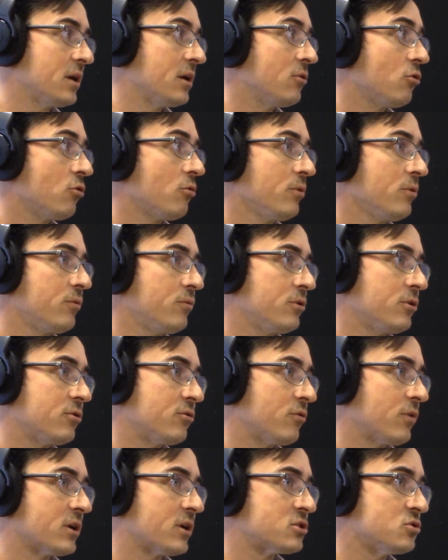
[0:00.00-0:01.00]
Normally when you're
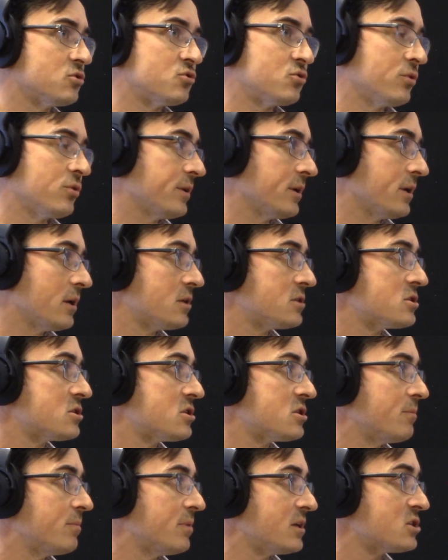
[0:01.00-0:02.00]
directional drilling it, it's
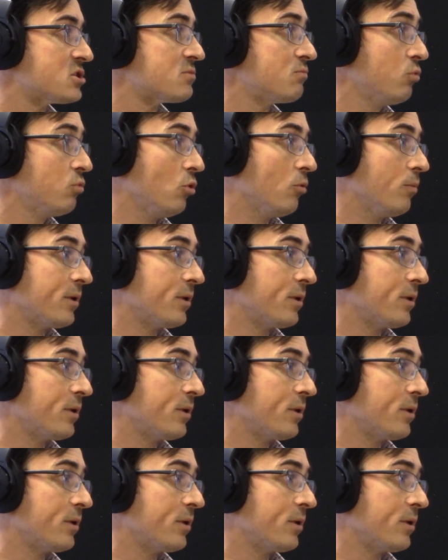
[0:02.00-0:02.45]
just a big spool.